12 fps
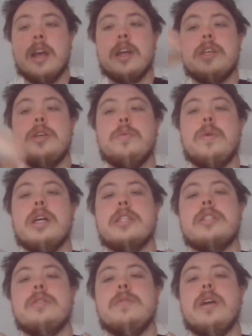you want
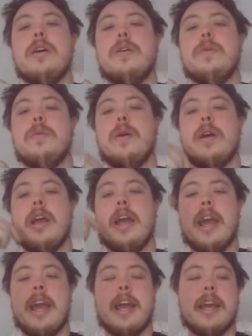to know,
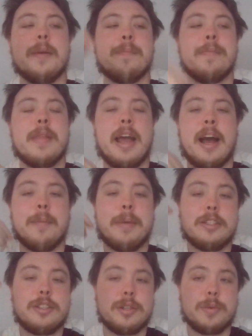hey, how
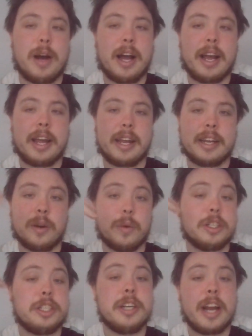much do I
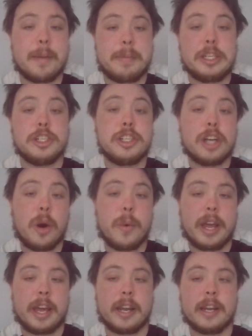or should I be
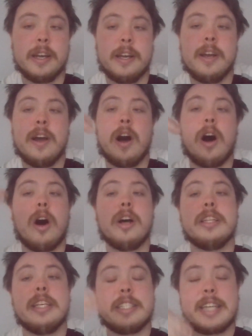showing
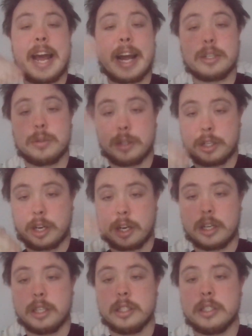on these tax
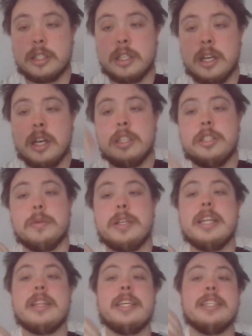returns to
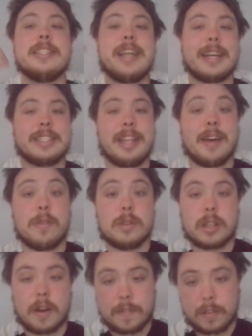get these next
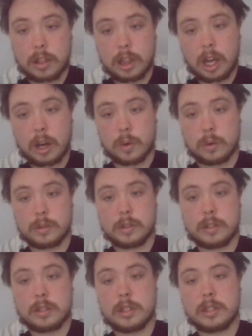levels of
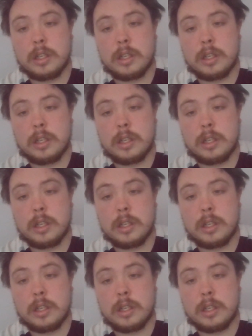loans?